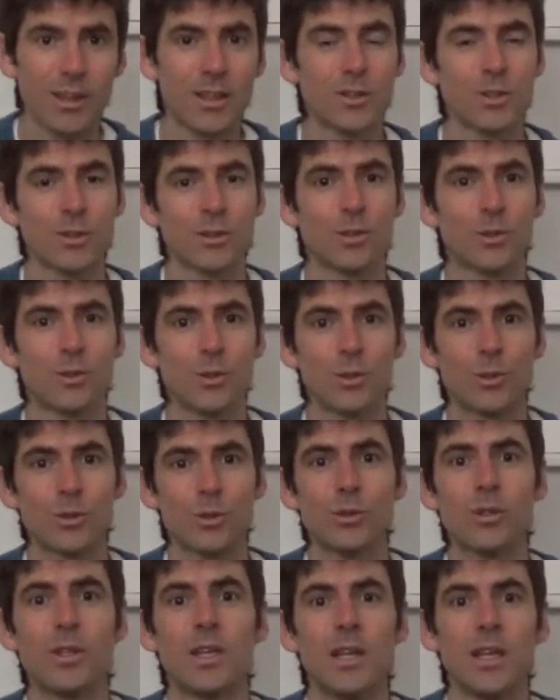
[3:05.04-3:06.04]
So the
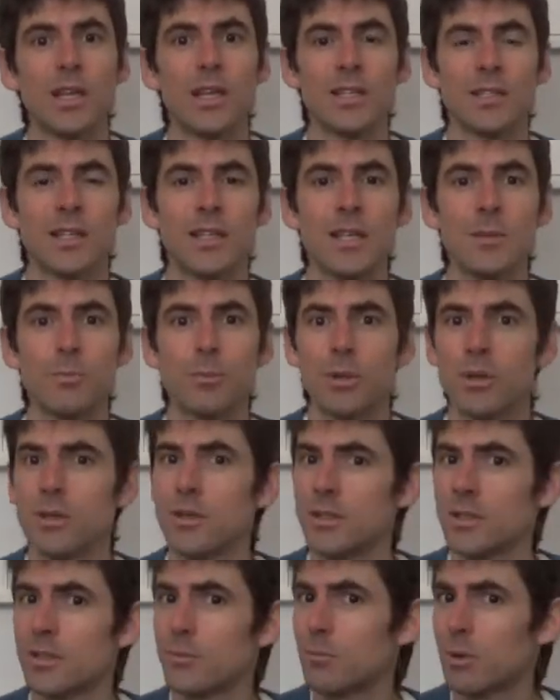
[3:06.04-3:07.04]
guru is any
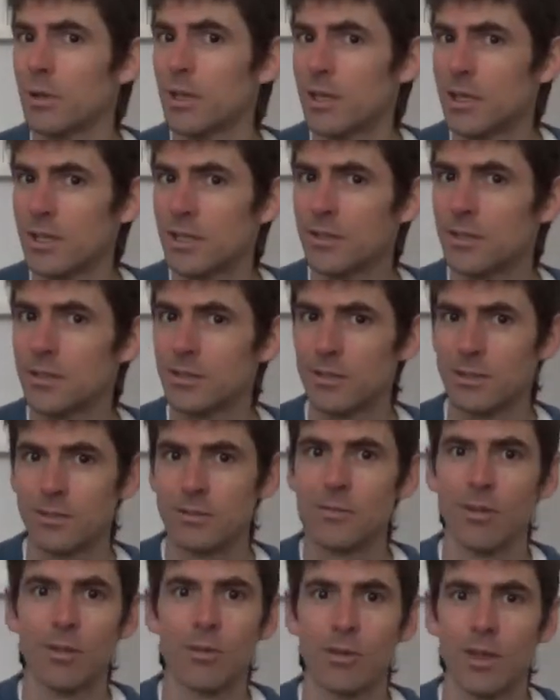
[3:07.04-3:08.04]
person, place,
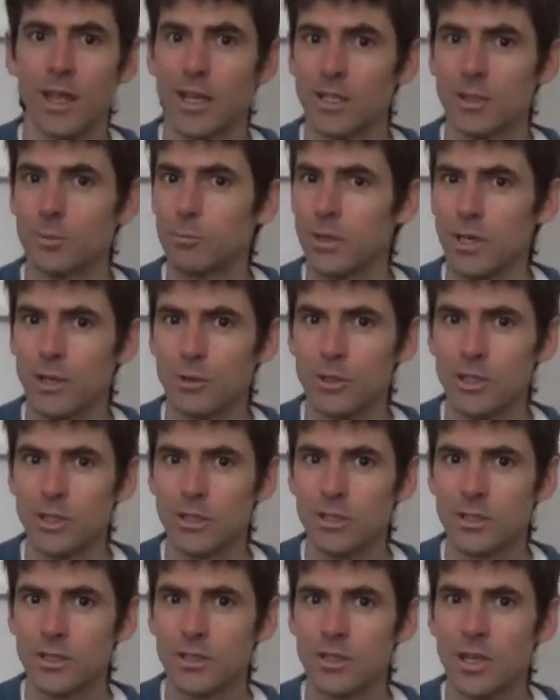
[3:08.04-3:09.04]

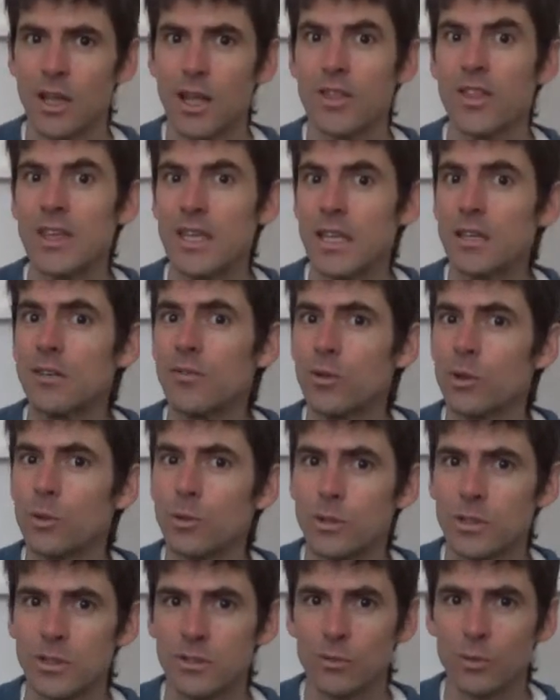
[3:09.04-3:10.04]
experience, the
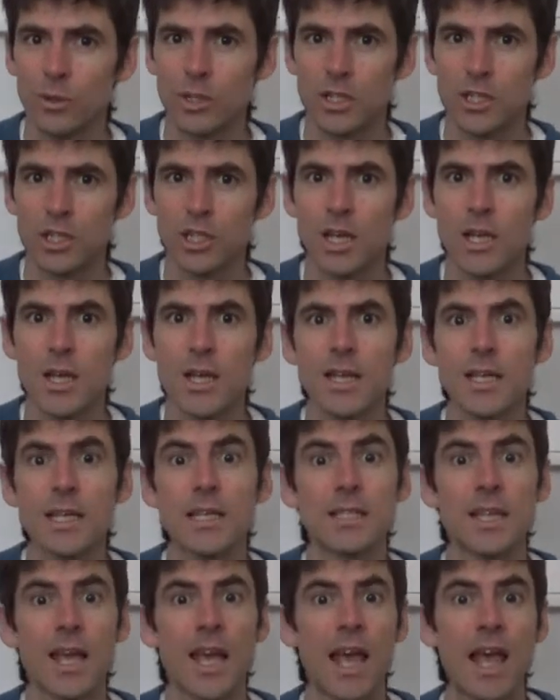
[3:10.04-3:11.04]
influence of which
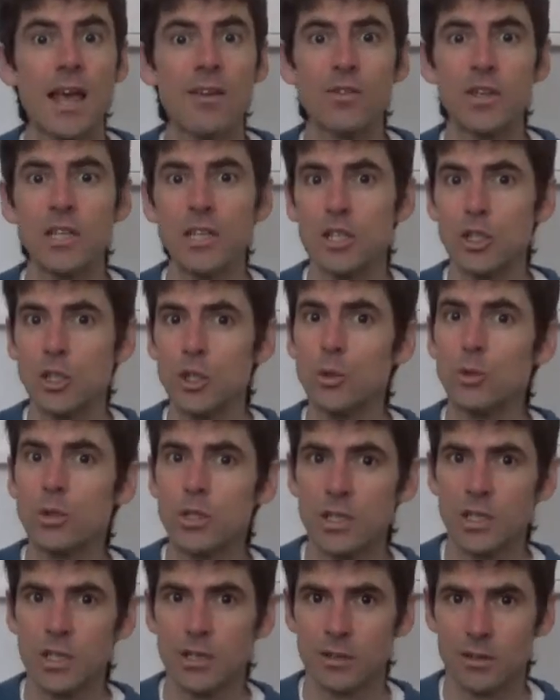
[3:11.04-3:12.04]
is heavy
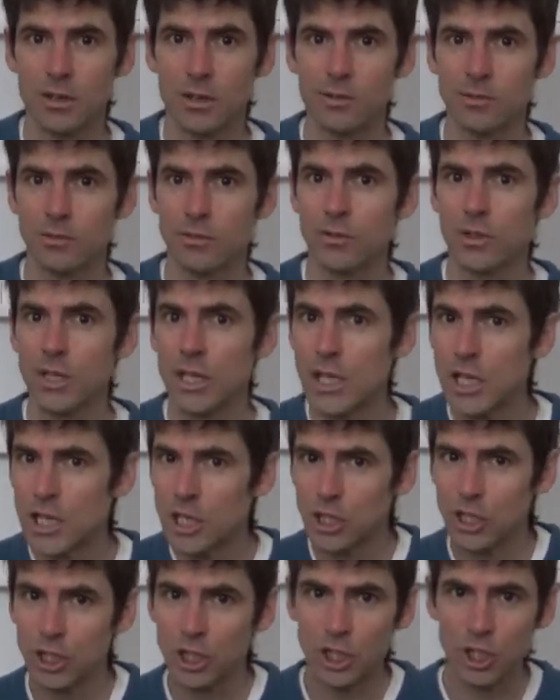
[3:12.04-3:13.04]
duty enough
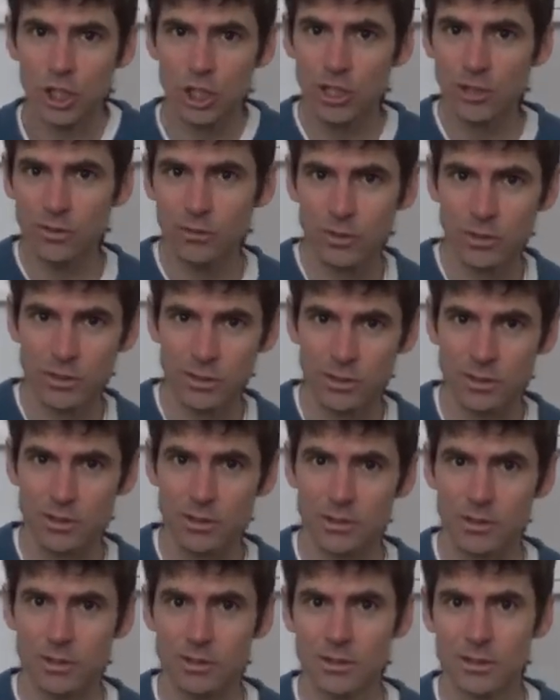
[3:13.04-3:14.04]
to shift
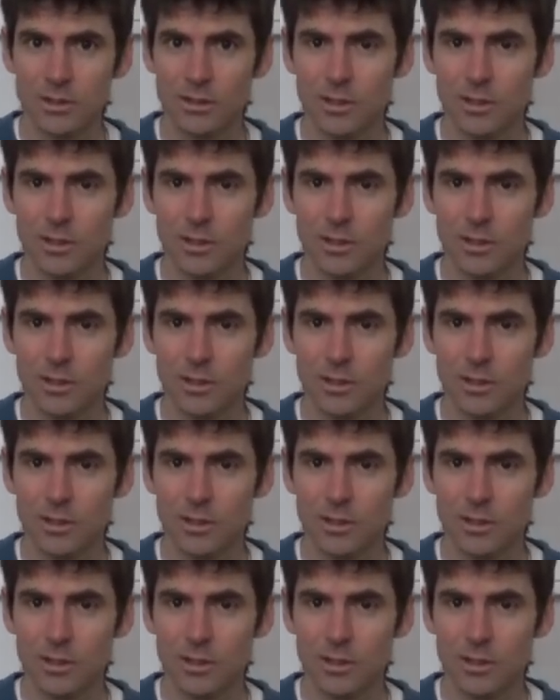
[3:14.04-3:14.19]
us